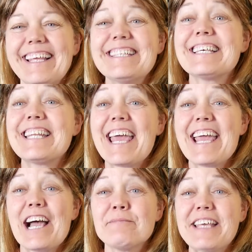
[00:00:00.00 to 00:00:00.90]

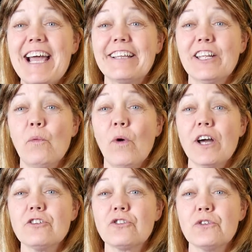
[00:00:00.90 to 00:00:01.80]
Today I'm tackling
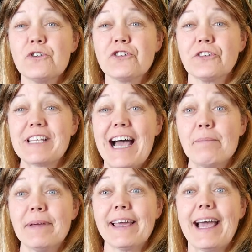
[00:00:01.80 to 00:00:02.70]
one crucial
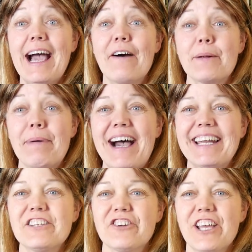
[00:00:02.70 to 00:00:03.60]
topic, how to
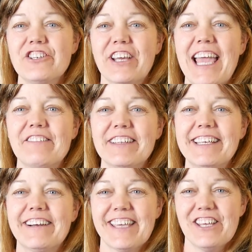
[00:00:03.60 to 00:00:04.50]
potty train your
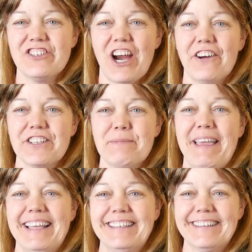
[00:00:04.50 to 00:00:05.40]
Cavalier King Charles
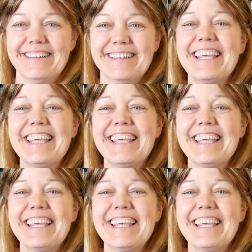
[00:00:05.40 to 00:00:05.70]
Spaniel.